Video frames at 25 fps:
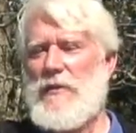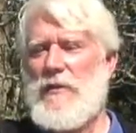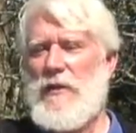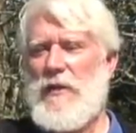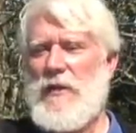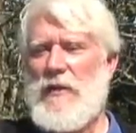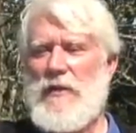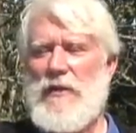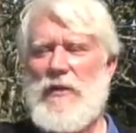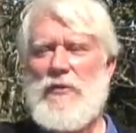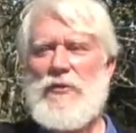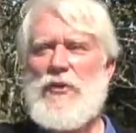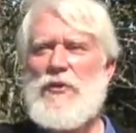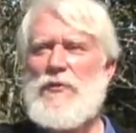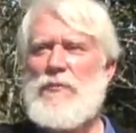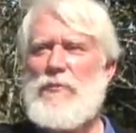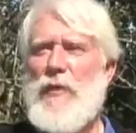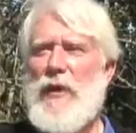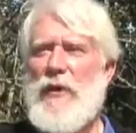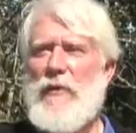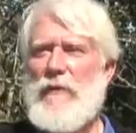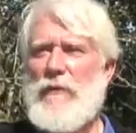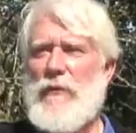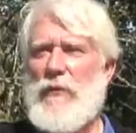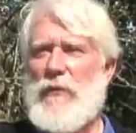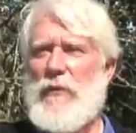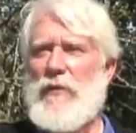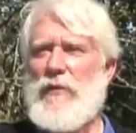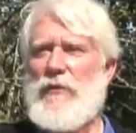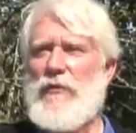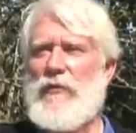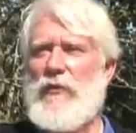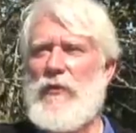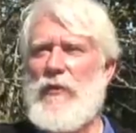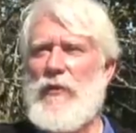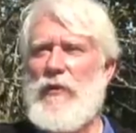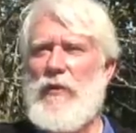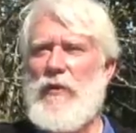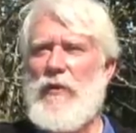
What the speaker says: they're just metaphors.